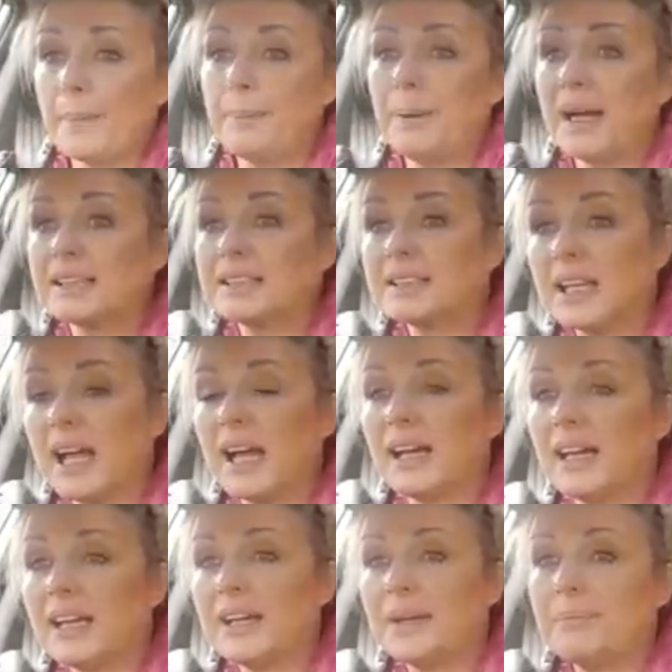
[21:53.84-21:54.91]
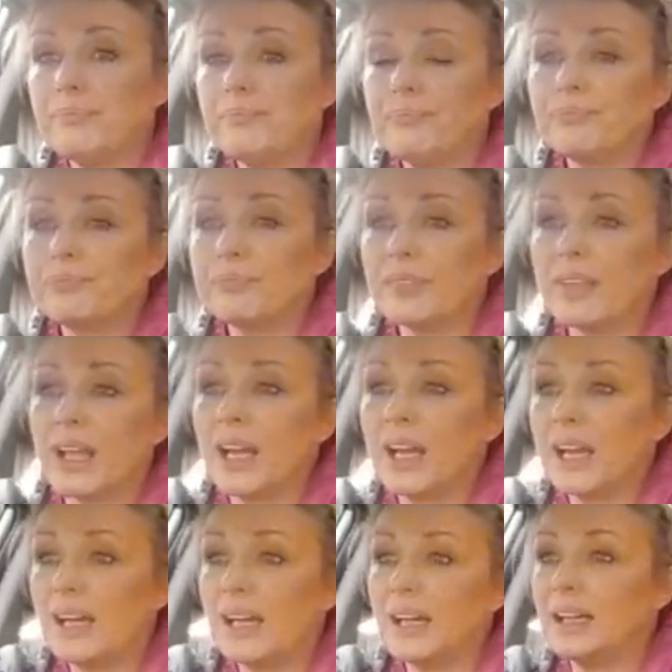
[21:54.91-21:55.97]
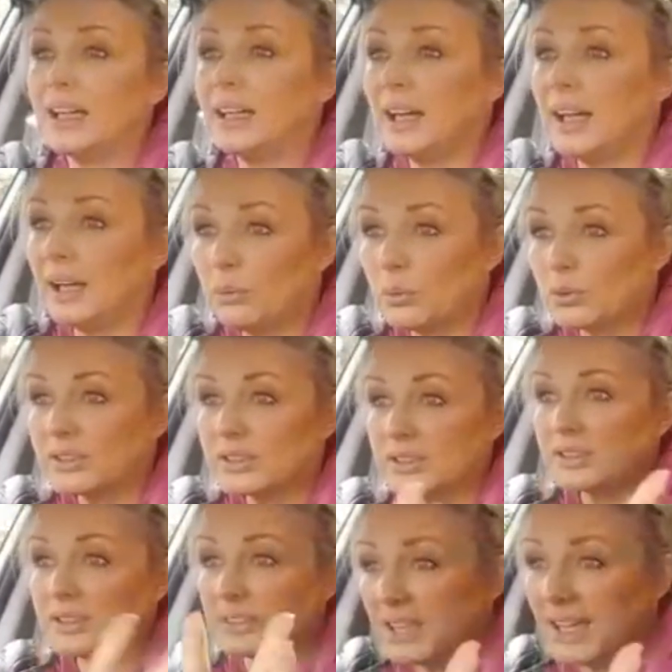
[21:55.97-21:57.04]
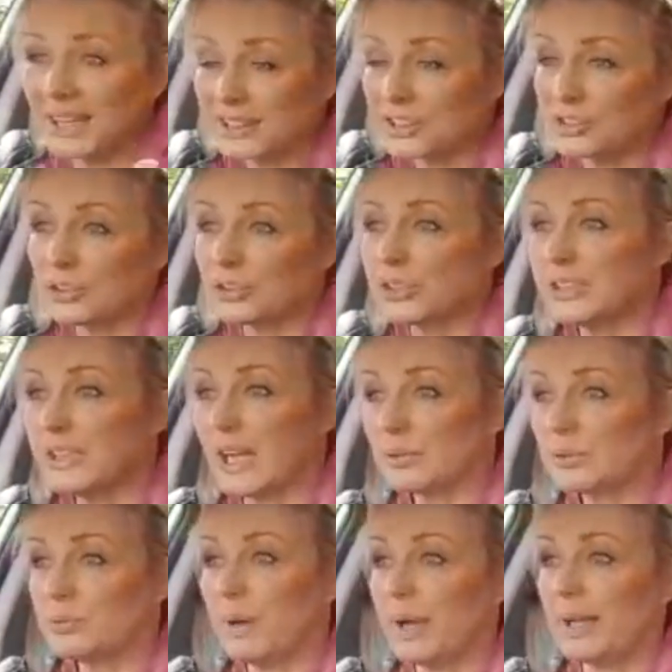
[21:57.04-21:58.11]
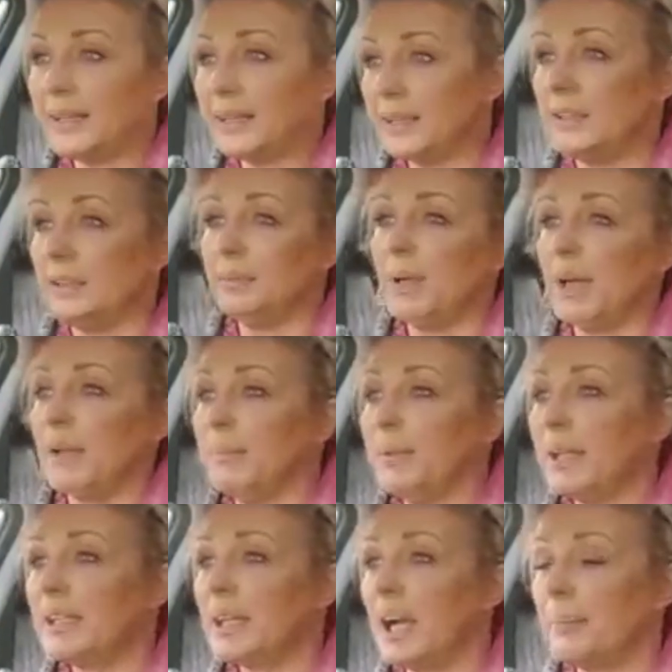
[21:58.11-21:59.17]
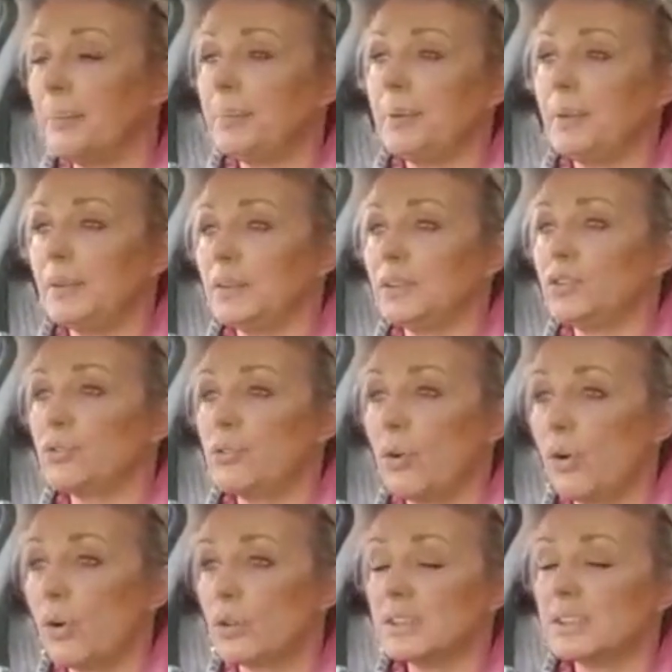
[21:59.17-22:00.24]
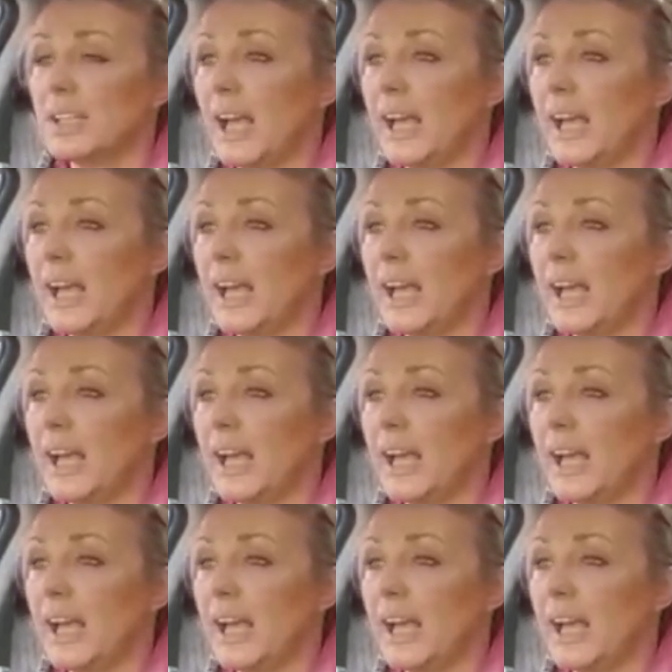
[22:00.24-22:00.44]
But I was like sorting out my makeup drawers,